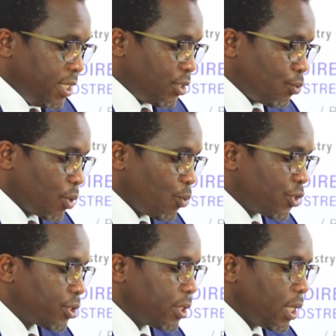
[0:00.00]

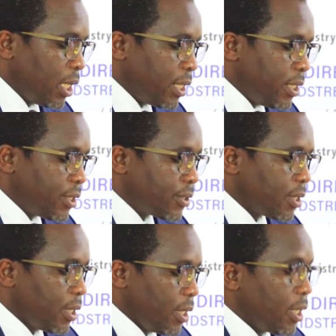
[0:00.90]
distinguished
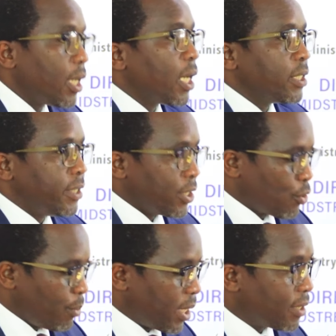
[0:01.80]
ladies and
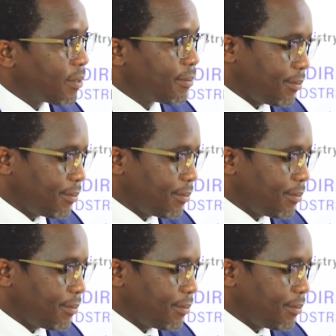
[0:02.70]
gentlemen.